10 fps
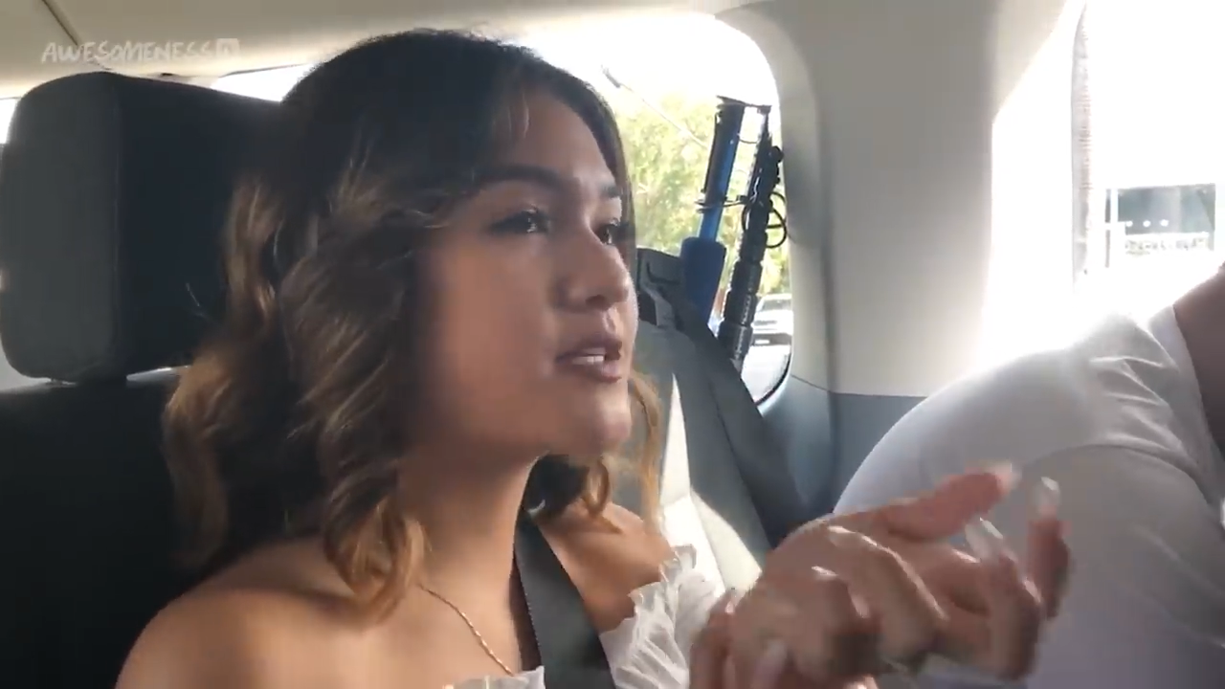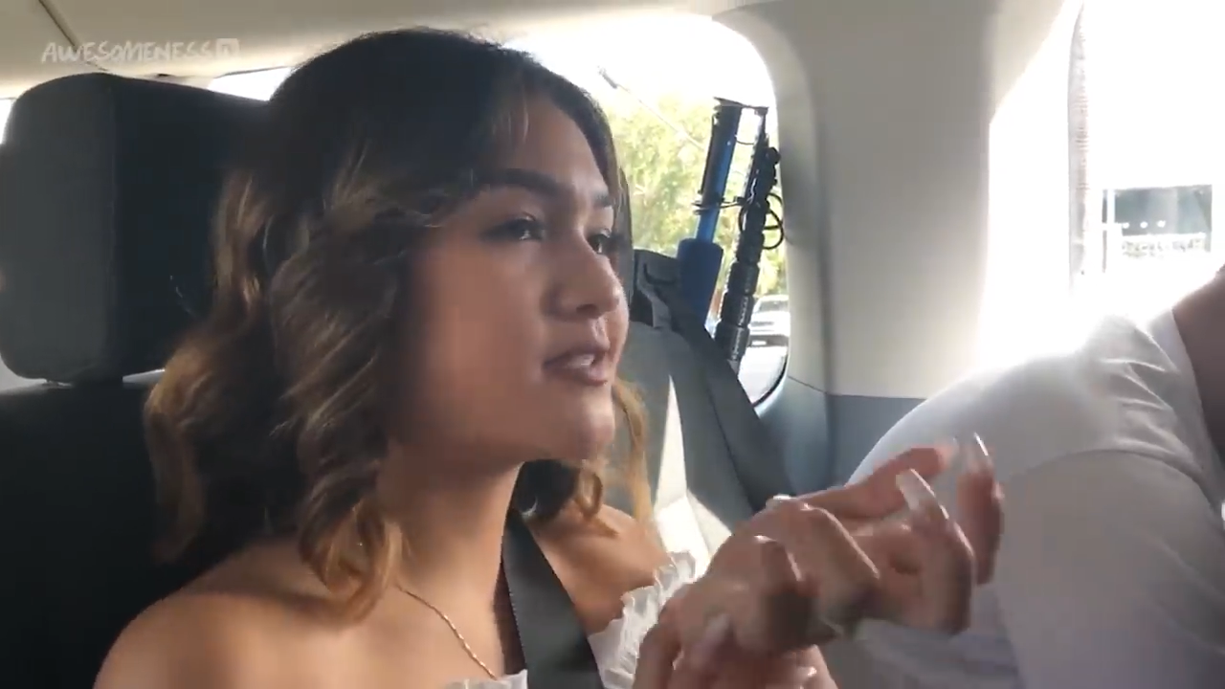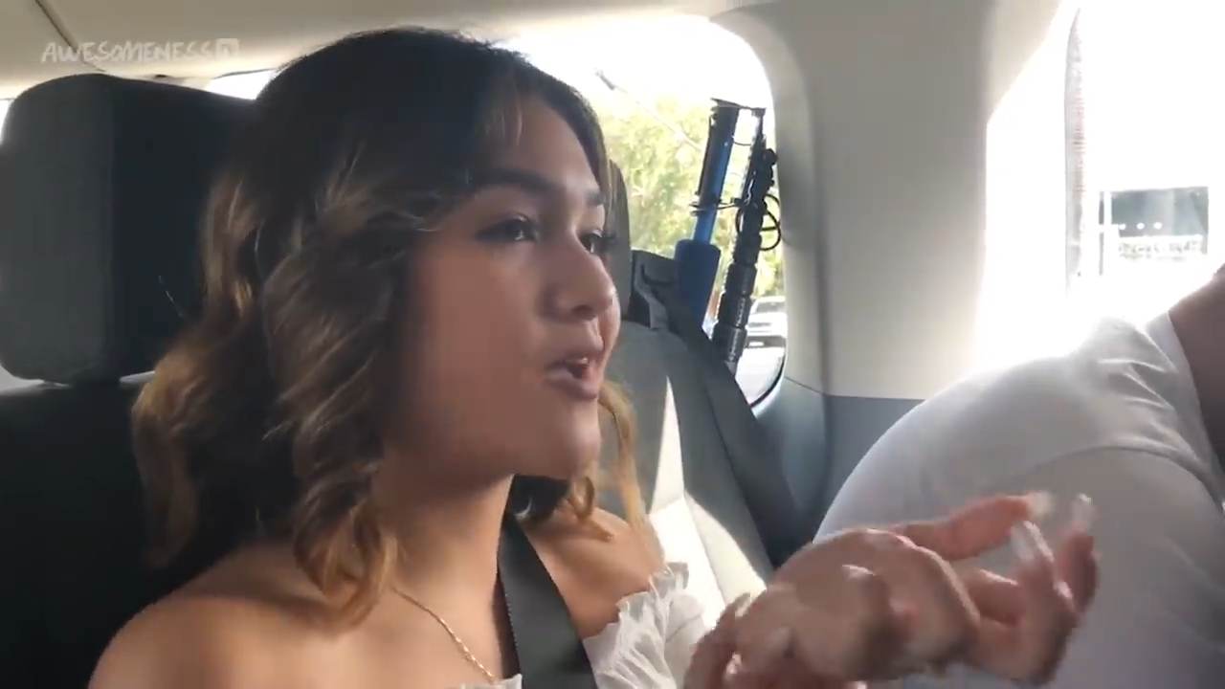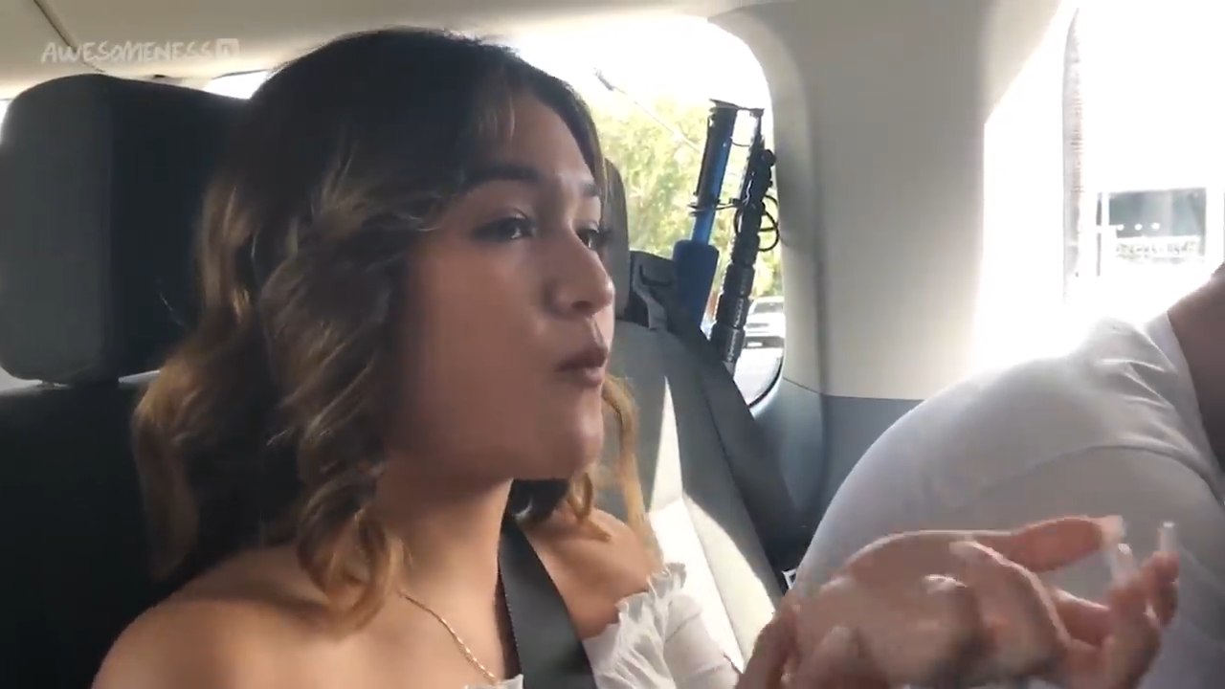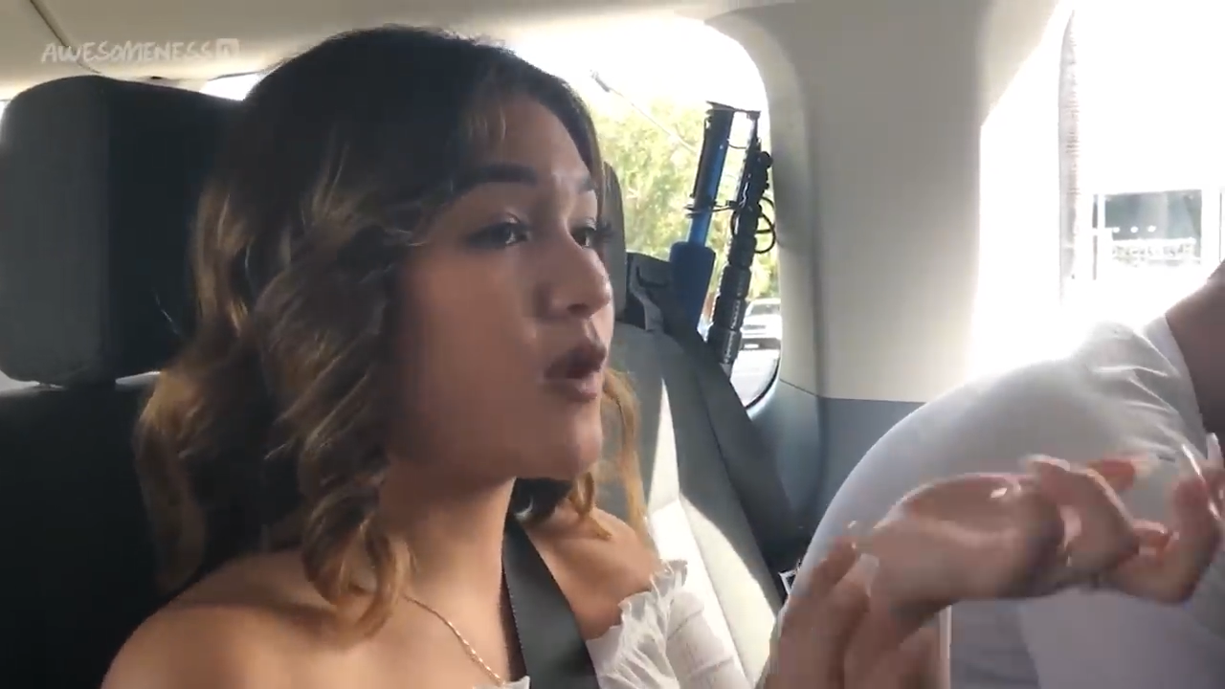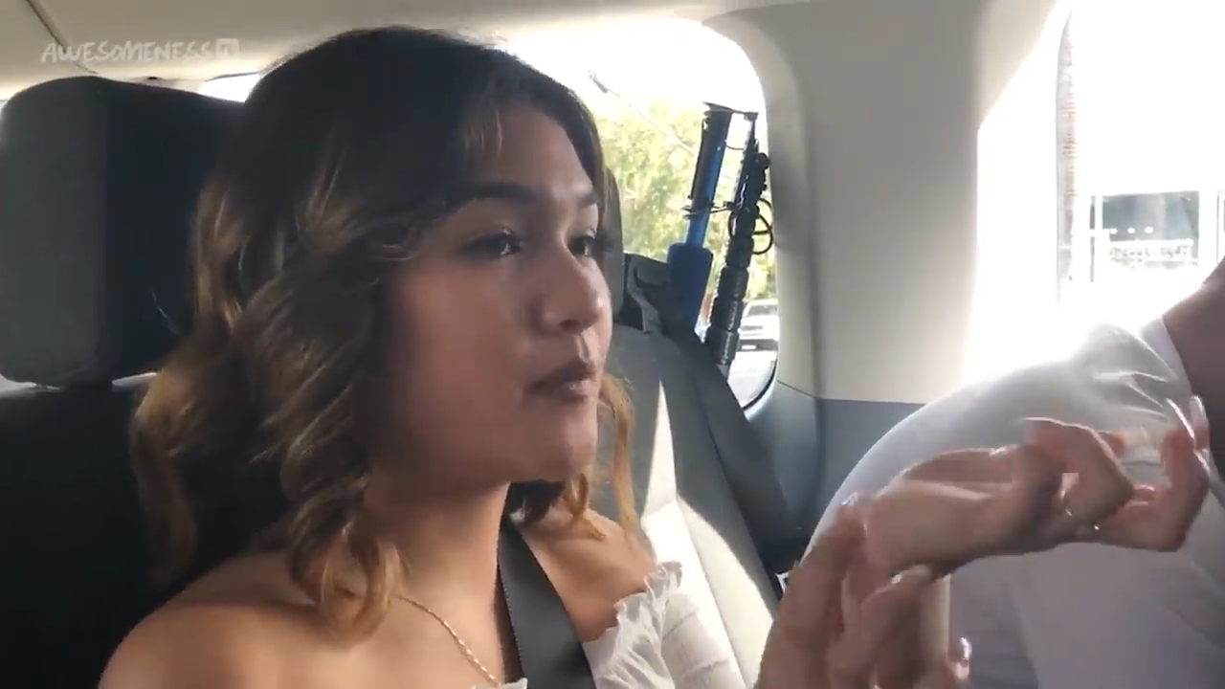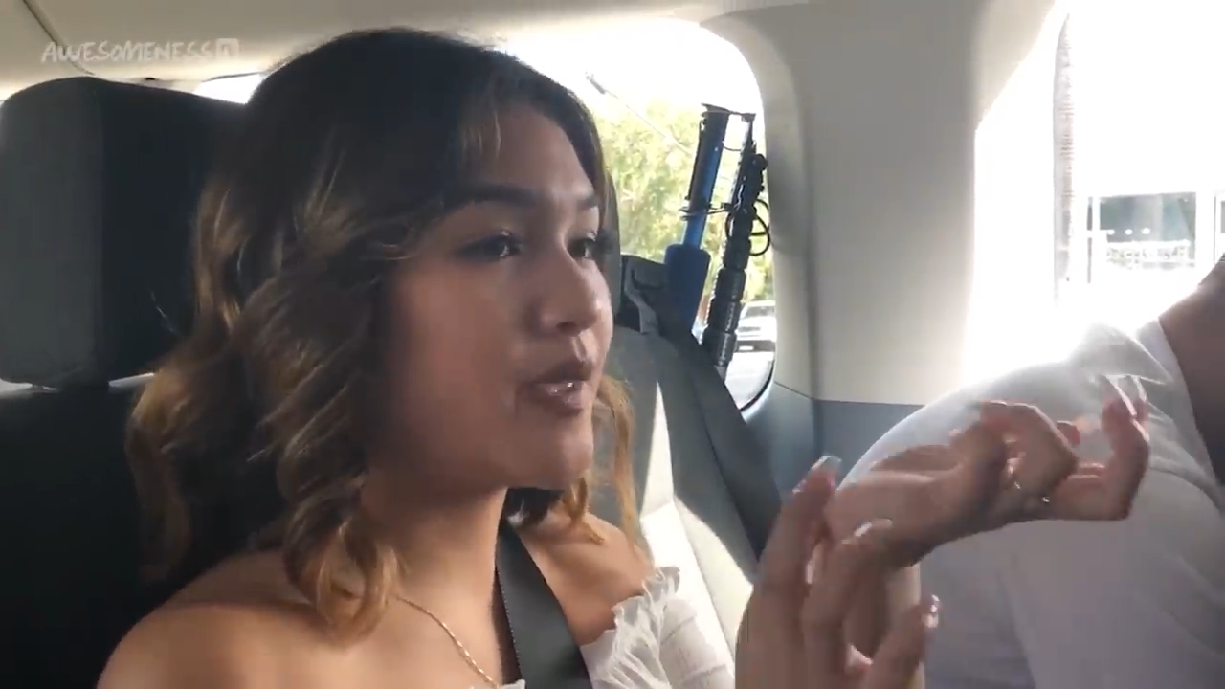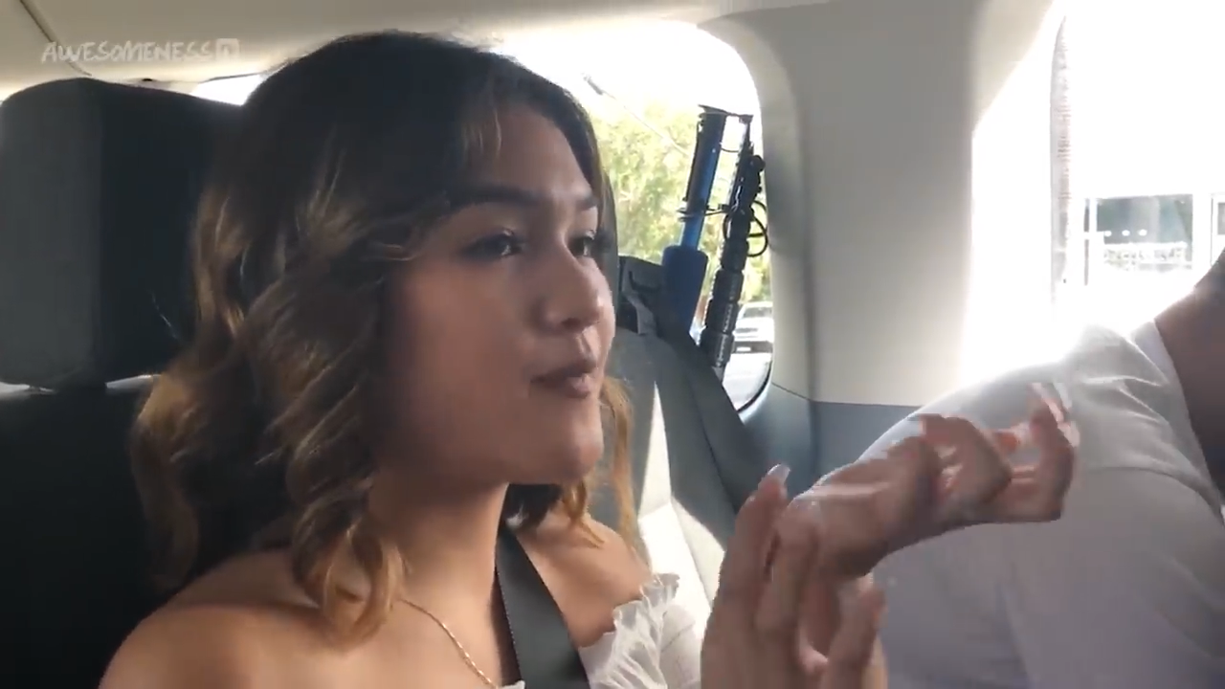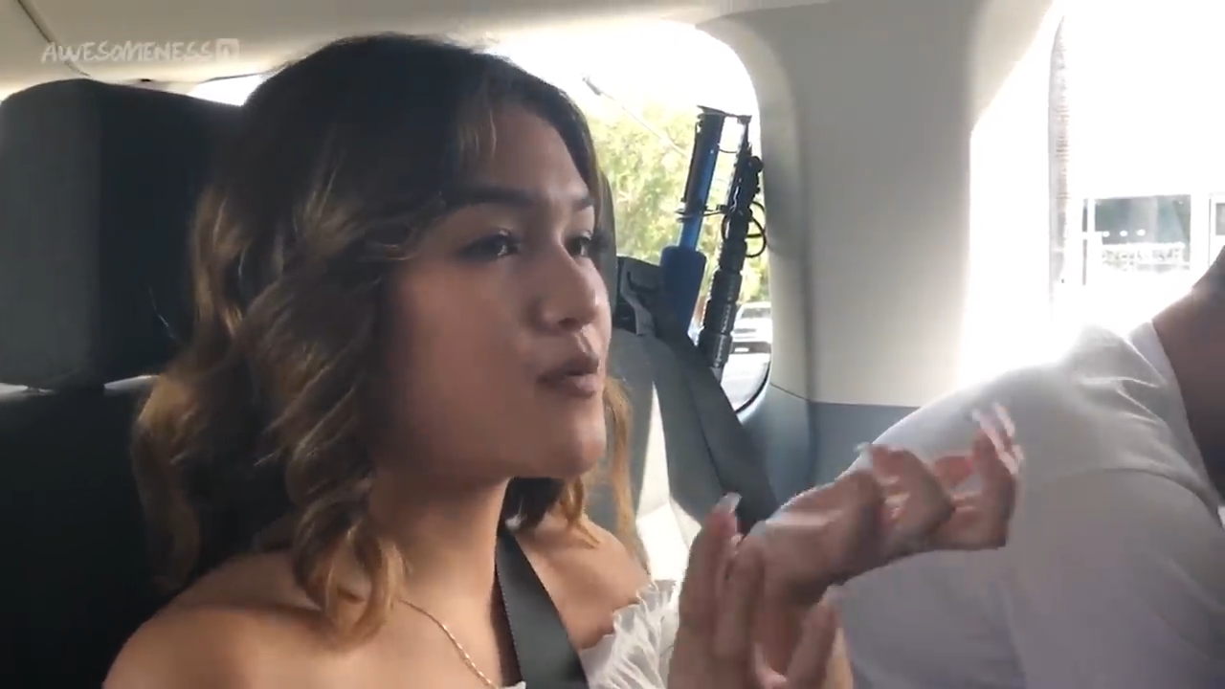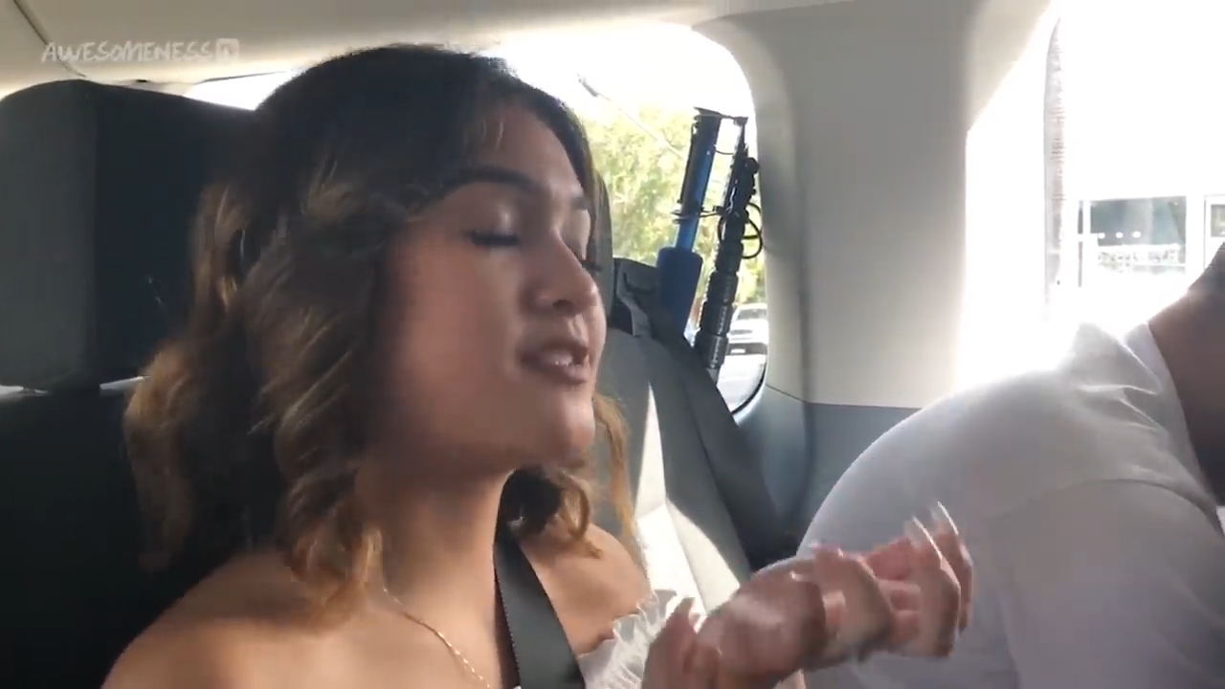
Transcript: because I want to be able